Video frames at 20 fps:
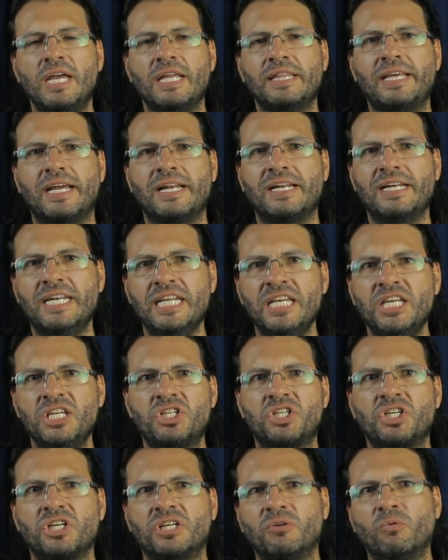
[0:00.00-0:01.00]
that
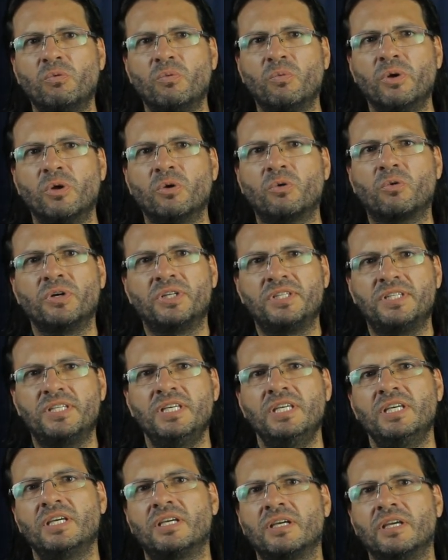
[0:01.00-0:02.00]
Nietzsche will
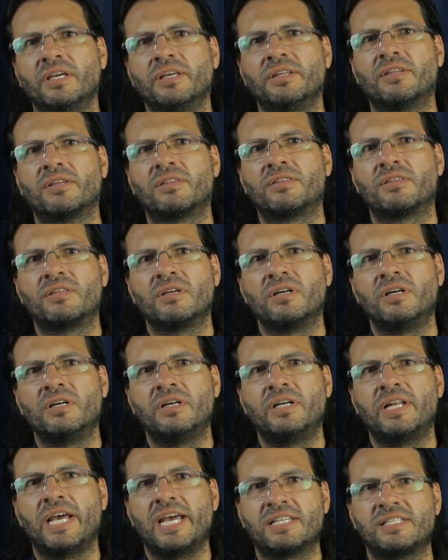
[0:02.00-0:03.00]
critique in the
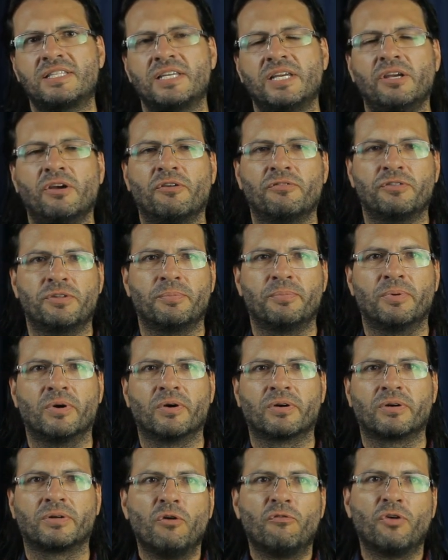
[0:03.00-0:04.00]
third essay of the book.